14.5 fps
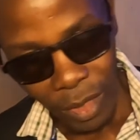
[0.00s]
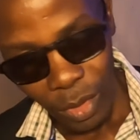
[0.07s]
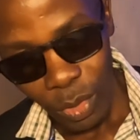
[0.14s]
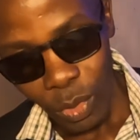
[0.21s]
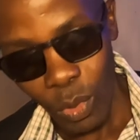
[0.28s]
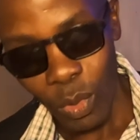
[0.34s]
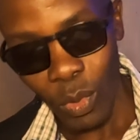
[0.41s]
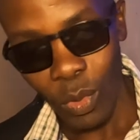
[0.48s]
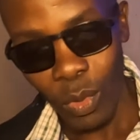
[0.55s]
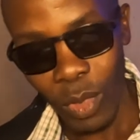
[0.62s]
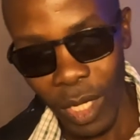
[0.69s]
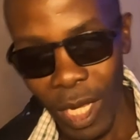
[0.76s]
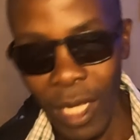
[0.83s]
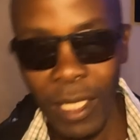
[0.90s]

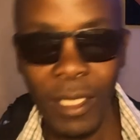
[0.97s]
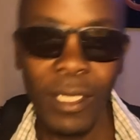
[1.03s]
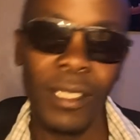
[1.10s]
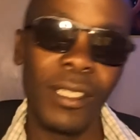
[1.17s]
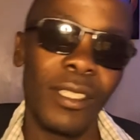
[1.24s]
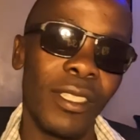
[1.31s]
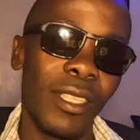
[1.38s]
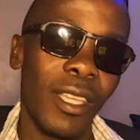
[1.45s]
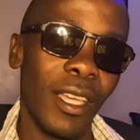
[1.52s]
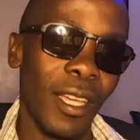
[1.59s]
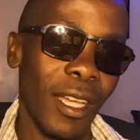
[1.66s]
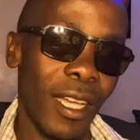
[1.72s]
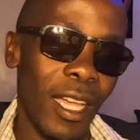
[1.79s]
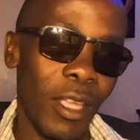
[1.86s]
So guys,
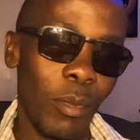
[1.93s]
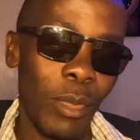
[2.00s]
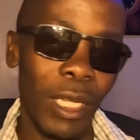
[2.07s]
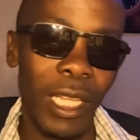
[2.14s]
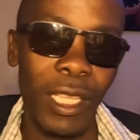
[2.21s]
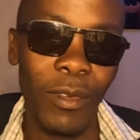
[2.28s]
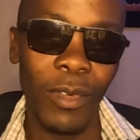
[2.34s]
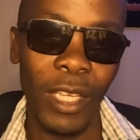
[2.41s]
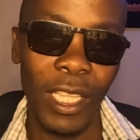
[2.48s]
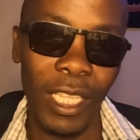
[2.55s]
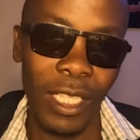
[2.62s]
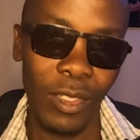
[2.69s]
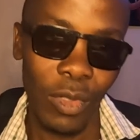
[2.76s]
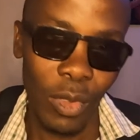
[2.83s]
I believe
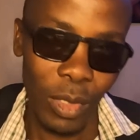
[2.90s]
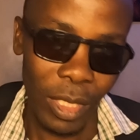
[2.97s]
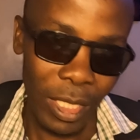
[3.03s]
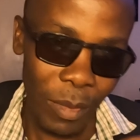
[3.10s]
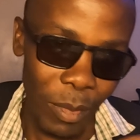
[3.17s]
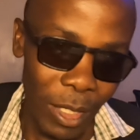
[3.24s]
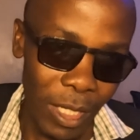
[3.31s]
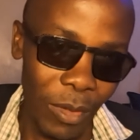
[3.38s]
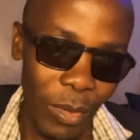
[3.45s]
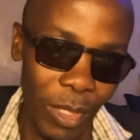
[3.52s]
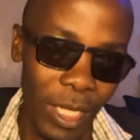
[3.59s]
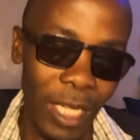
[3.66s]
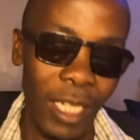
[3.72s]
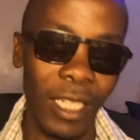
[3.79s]
Kenya is going the better
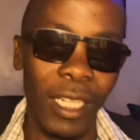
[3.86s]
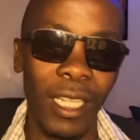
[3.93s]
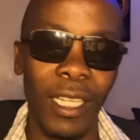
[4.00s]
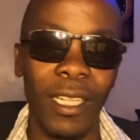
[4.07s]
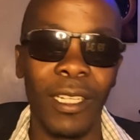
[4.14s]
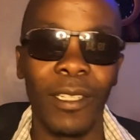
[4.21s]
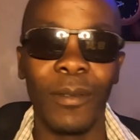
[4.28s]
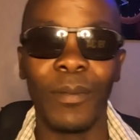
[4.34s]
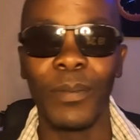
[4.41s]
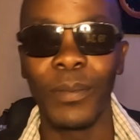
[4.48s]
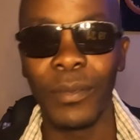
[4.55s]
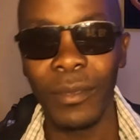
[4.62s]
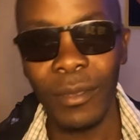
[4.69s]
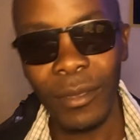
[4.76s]
way, and
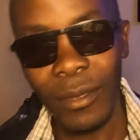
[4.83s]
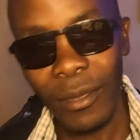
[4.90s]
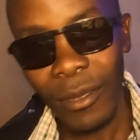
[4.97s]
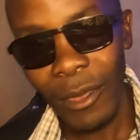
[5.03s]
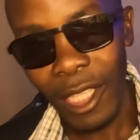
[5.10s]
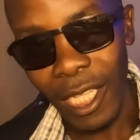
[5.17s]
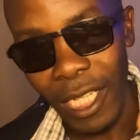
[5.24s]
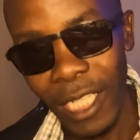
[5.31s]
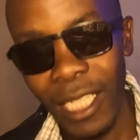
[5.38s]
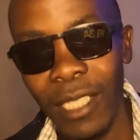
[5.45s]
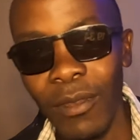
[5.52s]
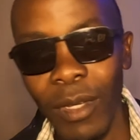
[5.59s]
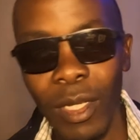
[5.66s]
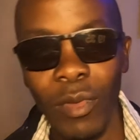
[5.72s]

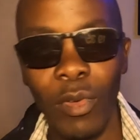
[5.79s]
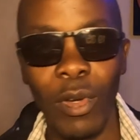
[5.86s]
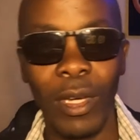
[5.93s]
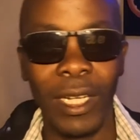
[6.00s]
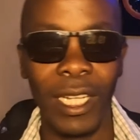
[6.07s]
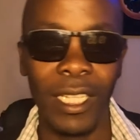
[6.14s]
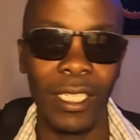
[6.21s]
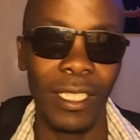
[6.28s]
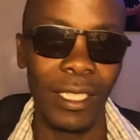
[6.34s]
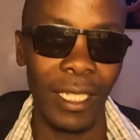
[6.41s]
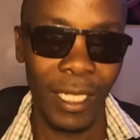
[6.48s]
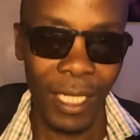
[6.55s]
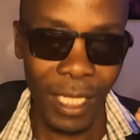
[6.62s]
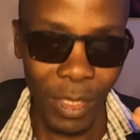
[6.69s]
let us fight for our
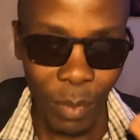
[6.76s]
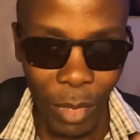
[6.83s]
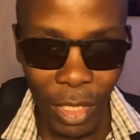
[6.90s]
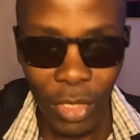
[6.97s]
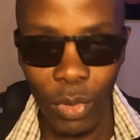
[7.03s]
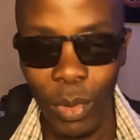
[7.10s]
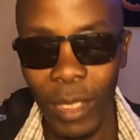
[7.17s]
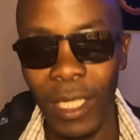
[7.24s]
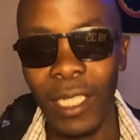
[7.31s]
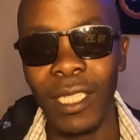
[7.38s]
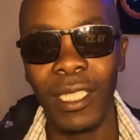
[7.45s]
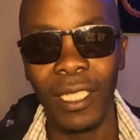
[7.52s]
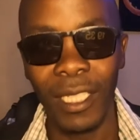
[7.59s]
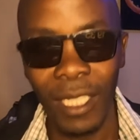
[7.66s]
rights. Let us make sure
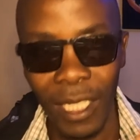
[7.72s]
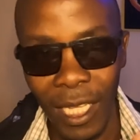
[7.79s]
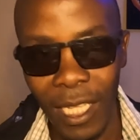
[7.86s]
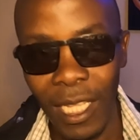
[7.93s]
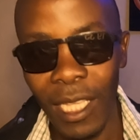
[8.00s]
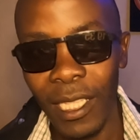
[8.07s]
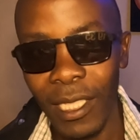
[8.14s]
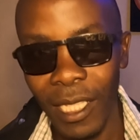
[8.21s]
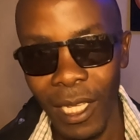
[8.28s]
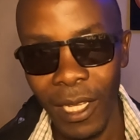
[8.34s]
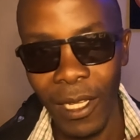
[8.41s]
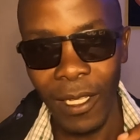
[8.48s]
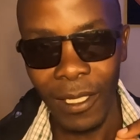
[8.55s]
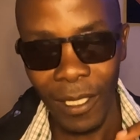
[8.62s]
that Kenya
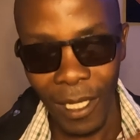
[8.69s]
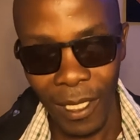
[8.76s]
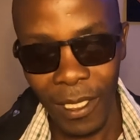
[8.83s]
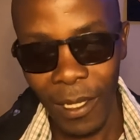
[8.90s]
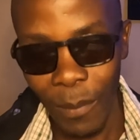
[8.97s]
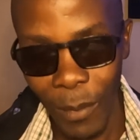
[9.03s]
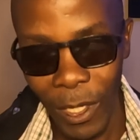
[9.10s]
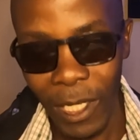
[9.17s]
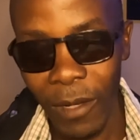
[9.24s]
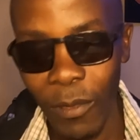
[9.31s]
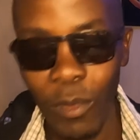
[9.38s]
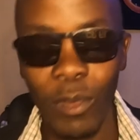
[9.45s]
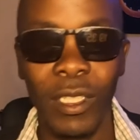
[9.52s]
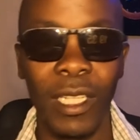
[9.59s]
it has a
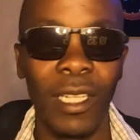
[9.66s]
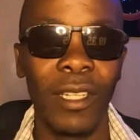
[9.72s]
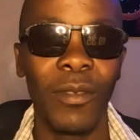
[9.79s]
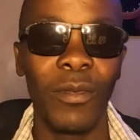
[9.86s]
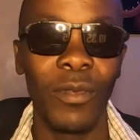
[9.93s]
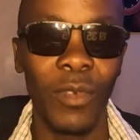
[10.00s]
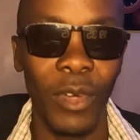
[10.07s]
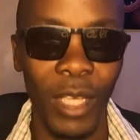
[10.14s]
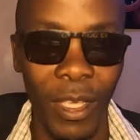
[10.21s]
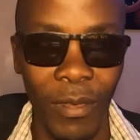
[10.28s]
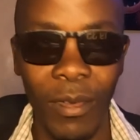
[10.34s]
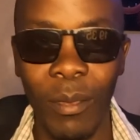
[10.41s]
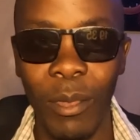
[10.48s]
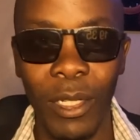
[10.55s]
better future for
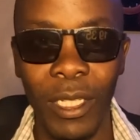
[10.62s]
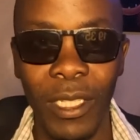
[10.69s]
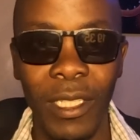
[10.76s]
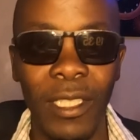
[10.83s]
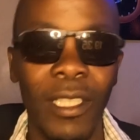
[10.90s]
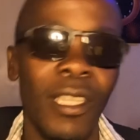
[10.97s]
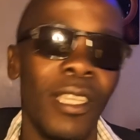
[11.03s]
everybody.